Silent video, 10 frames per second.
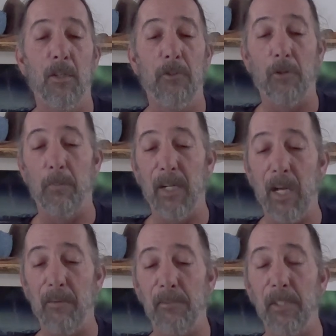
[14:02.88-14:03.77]
so I'm going to
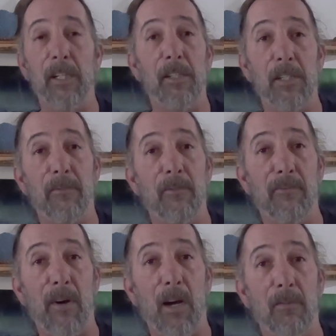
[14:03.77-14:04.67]
have to get a different
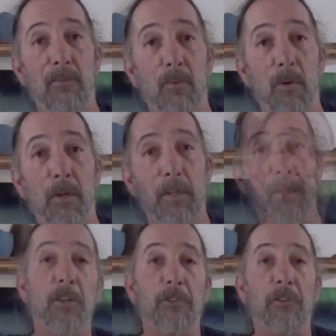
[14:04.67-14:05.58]
file for it
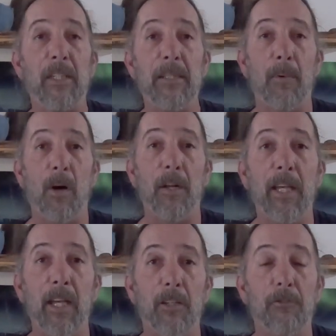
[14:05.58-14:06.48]
just to keep on
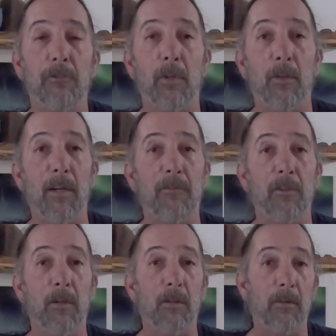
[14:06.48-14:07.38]
hand so I don't have
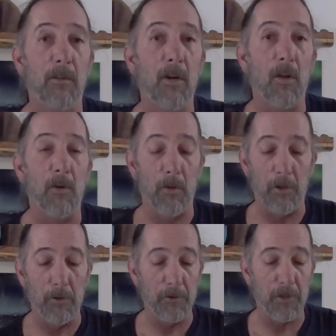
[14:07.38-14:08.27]
to call and order
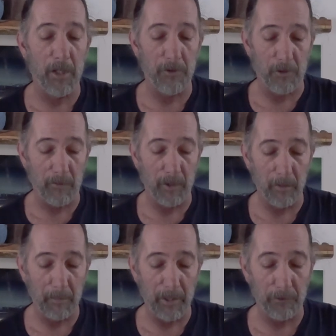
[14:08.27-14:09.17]
new chains on a
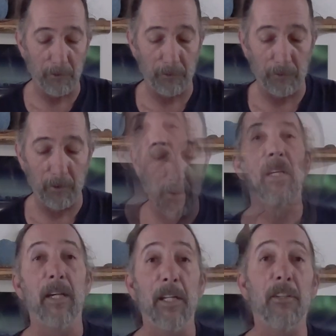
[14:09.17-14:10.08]
regular basis.
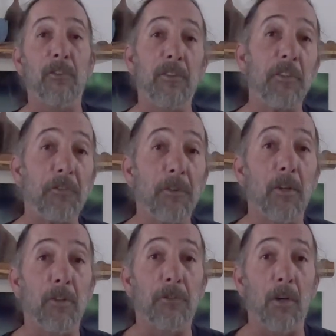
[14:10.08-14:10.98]
It is a decent
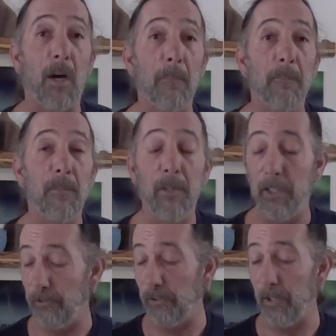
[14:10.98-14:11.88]
little saw.
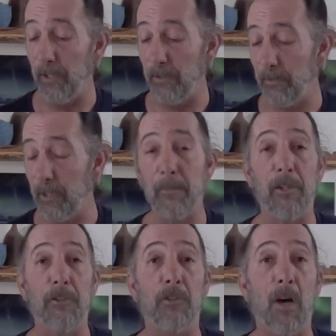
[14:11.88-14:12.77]
Is it going to be
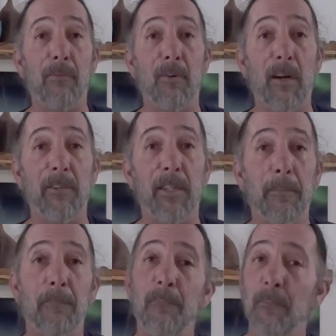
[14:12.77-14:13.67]
the saw for
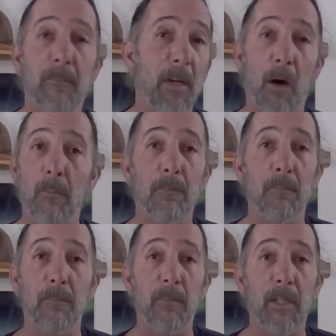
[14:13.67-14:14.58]
everything? No,
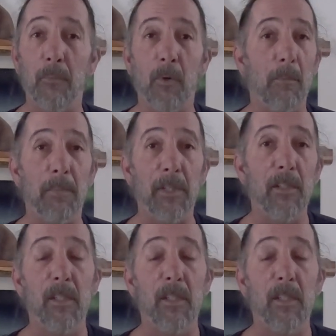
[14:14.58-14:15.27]
it won't be.